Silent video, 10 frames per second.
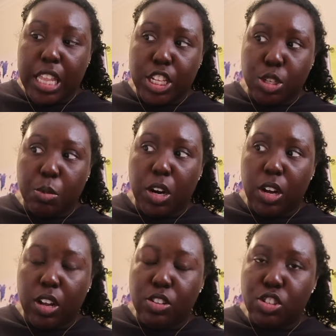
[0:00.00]
And then
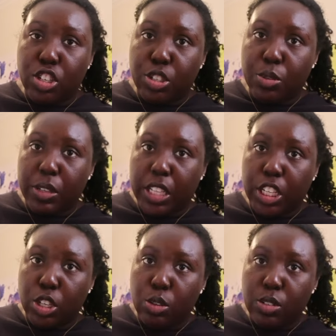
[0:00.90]
tomorrow I'll start doing like
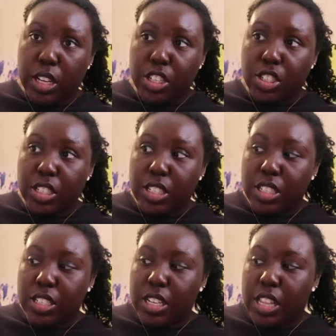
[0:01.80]
new sections